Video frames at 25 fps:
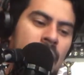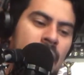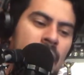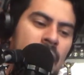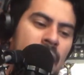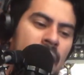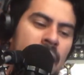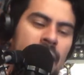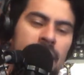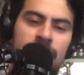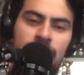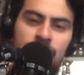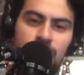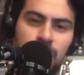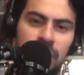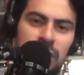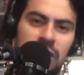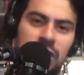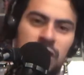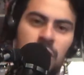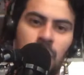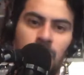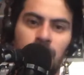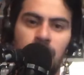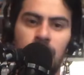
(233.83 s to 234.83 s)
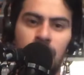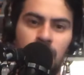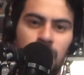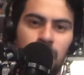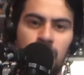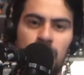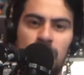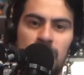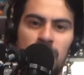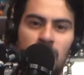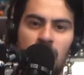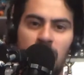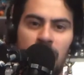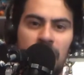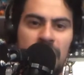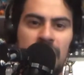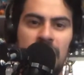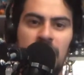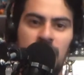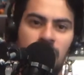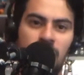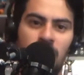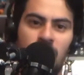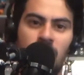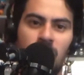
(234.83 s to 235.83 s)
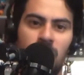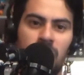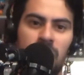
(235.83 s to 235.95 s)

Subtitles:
it's with someone we already know.